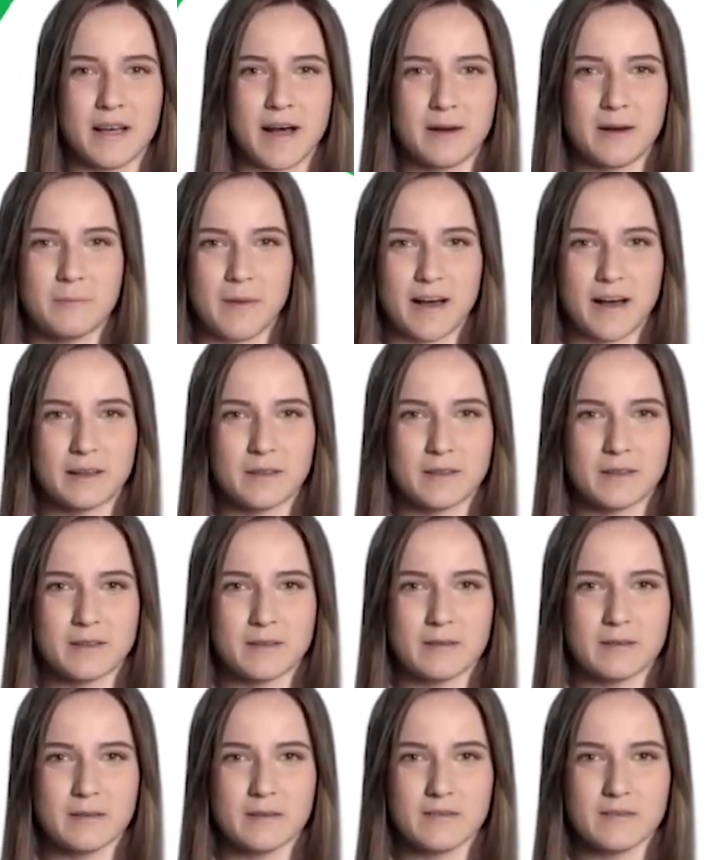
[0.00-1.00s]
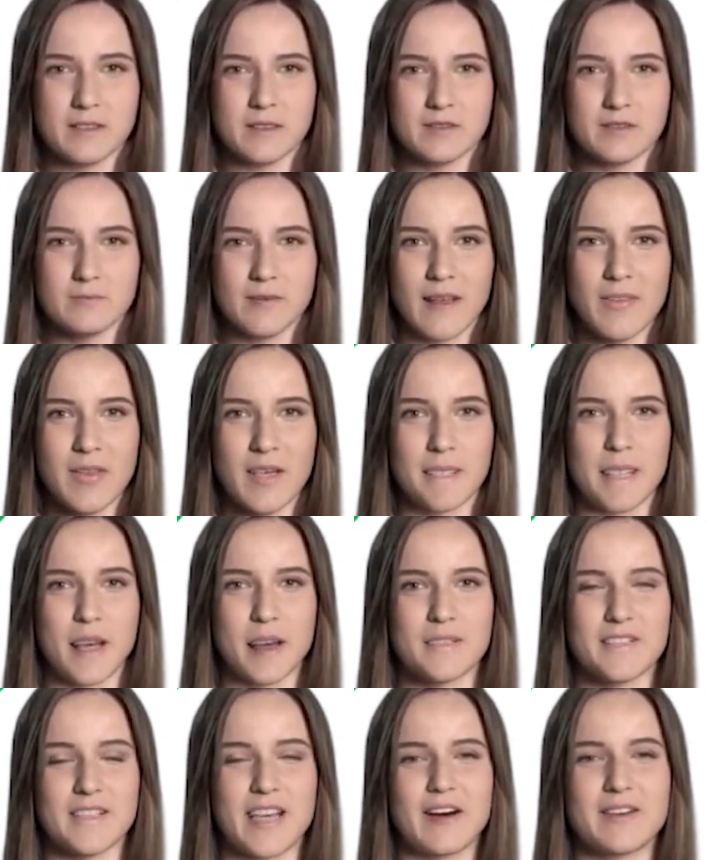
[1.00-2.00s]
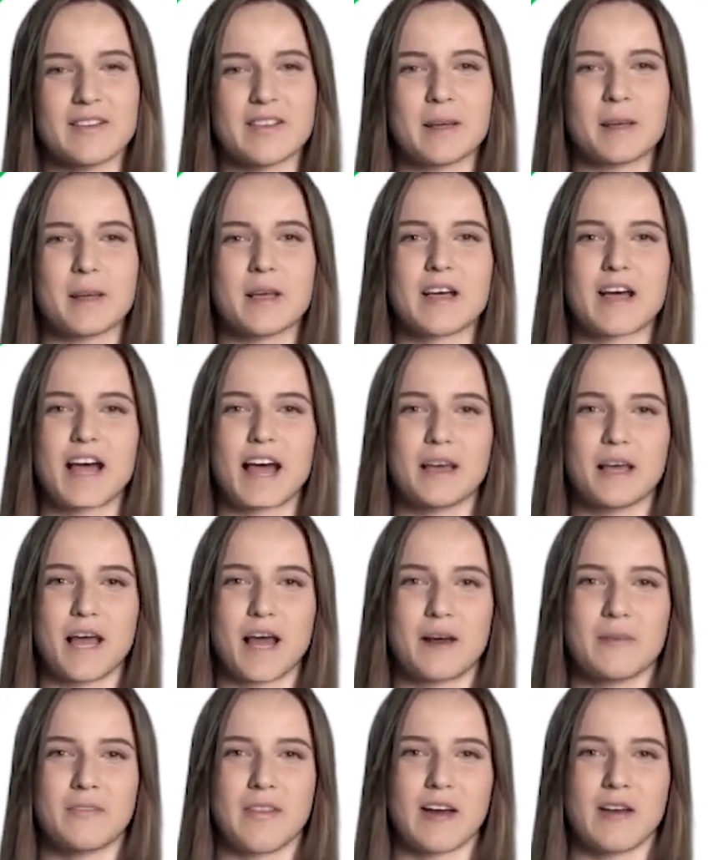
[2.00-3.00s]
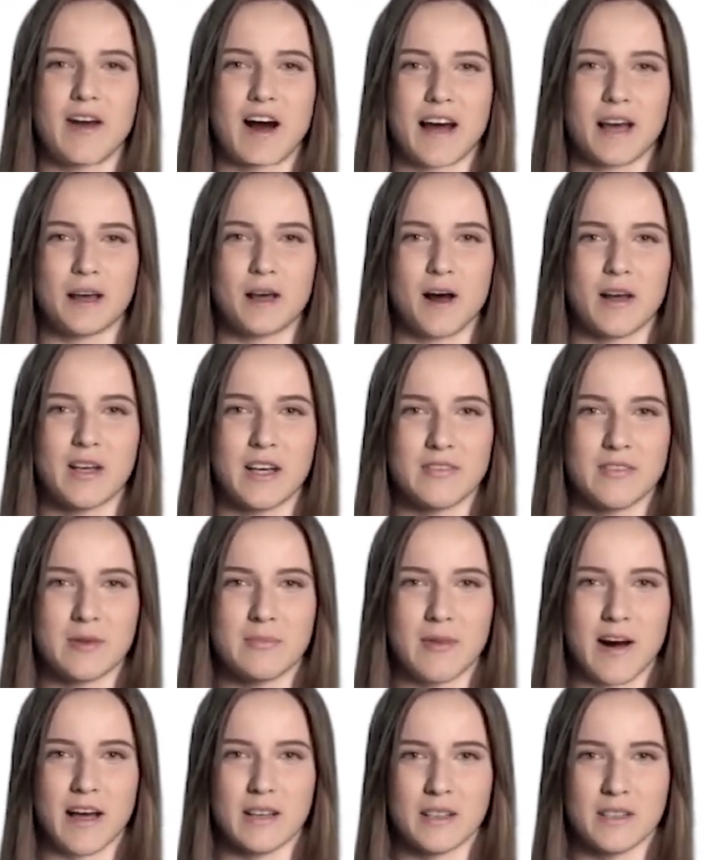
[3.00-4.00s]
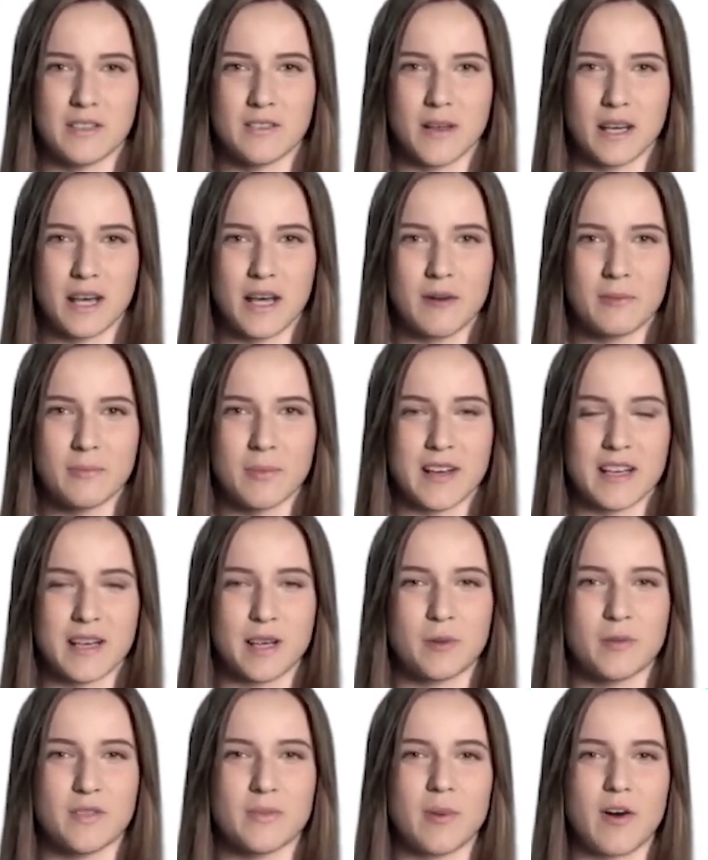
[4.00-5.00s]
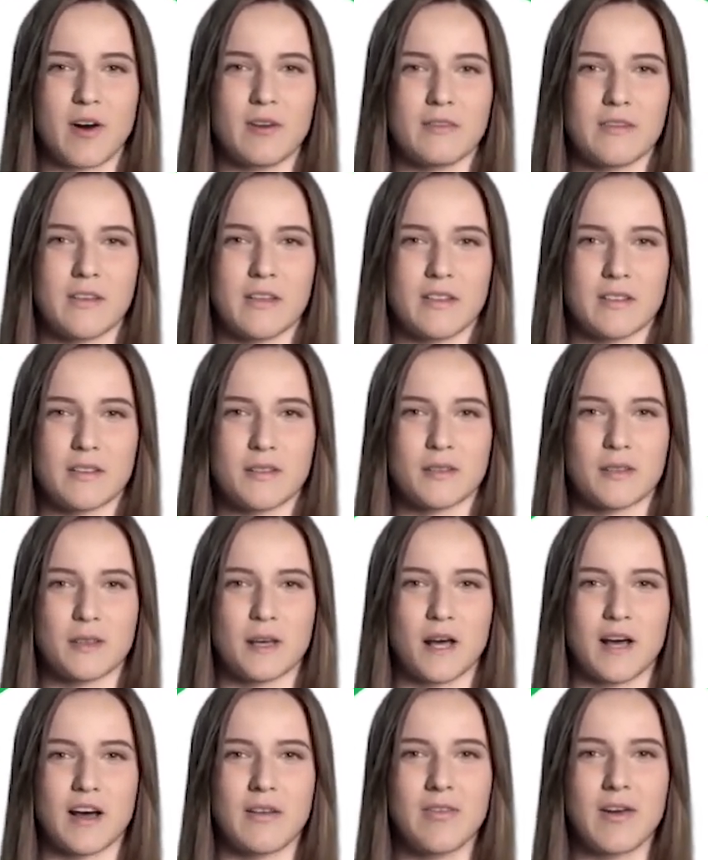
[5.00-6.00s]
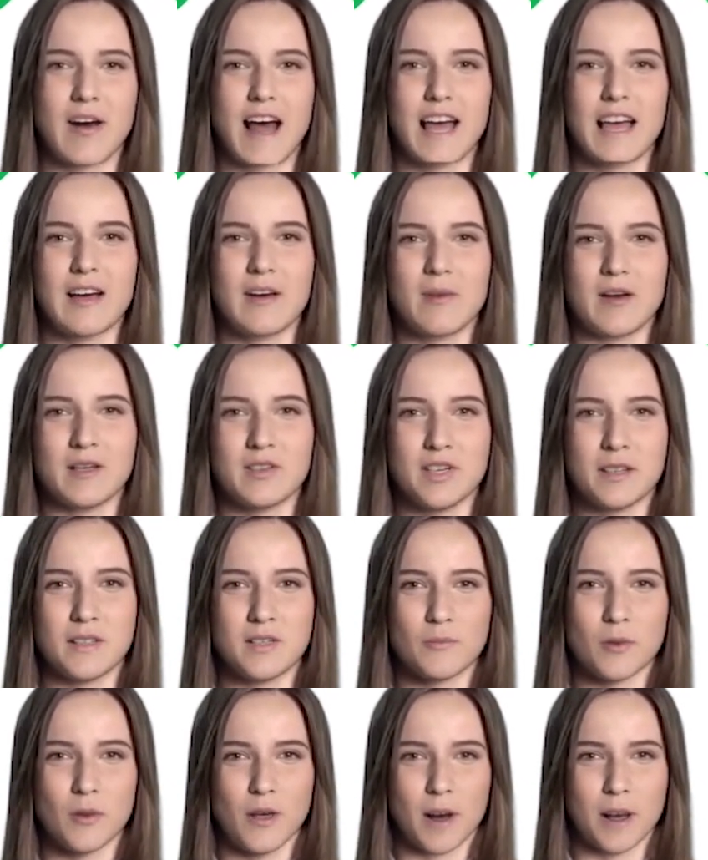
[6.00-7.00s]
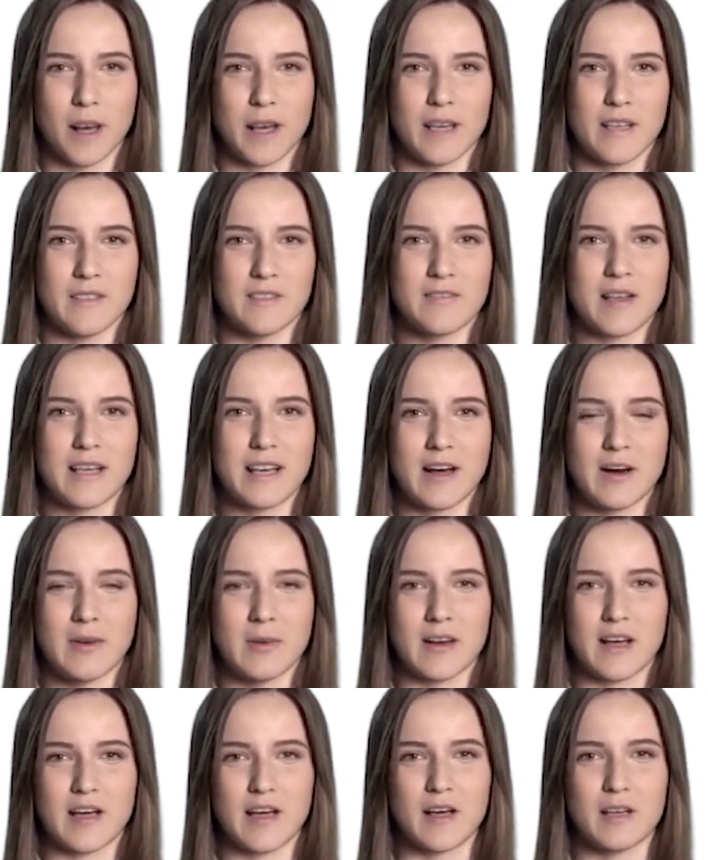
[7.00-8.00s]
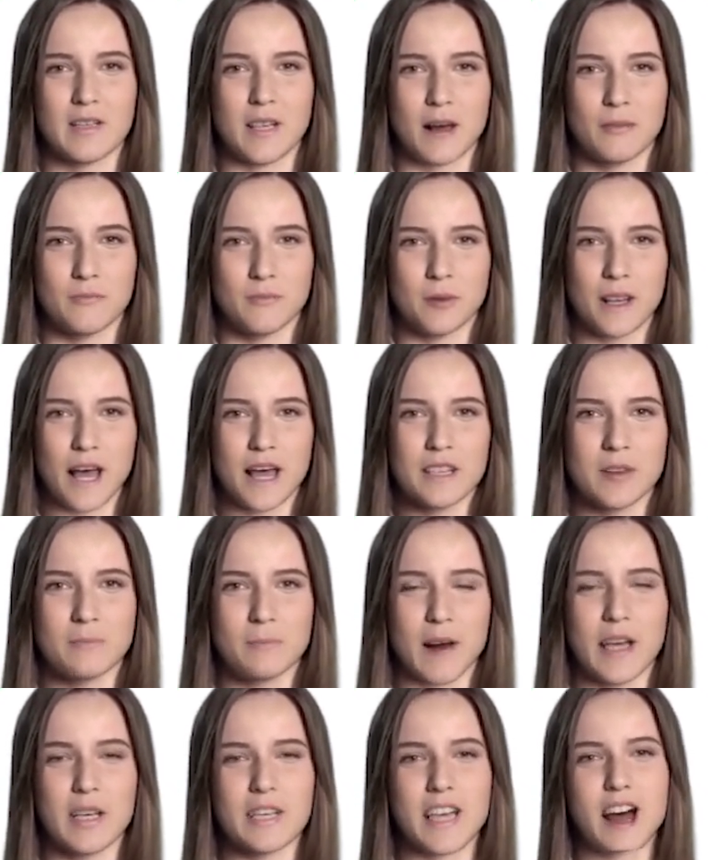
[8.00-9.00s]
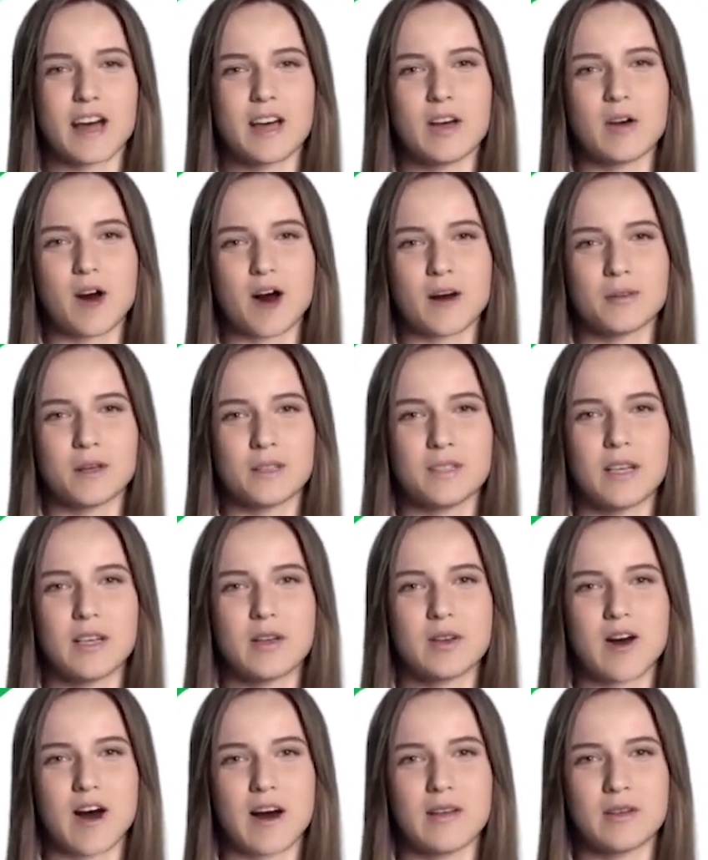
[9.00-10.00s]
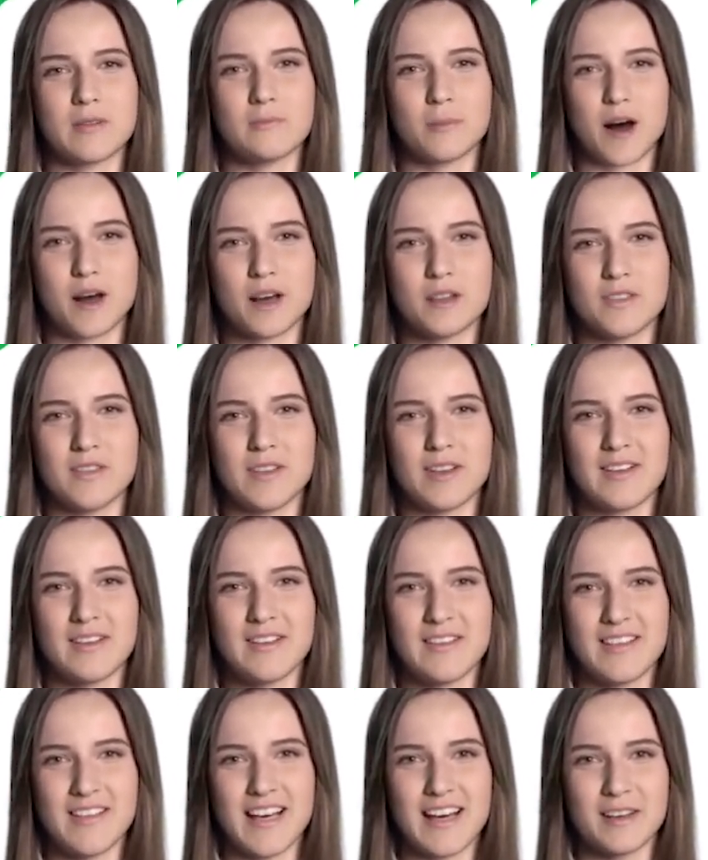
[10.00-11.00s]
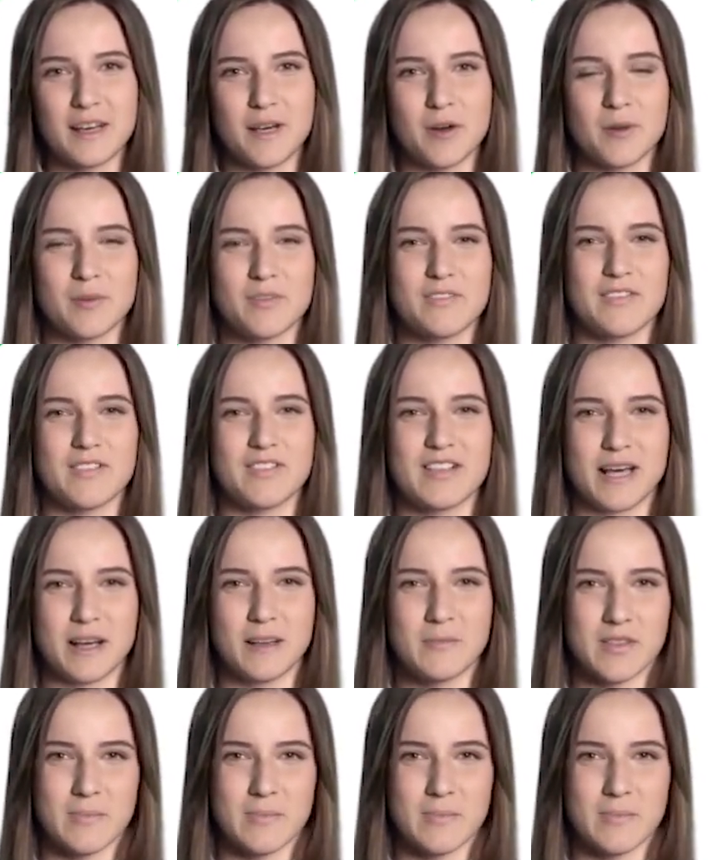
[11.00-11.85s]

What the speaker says: like button, subscribe to SalesTown, and hit a bell icon if you find this video really useful. For any questions regarding this video, don't forget to pen down a comment in the comment box. Thank you, keep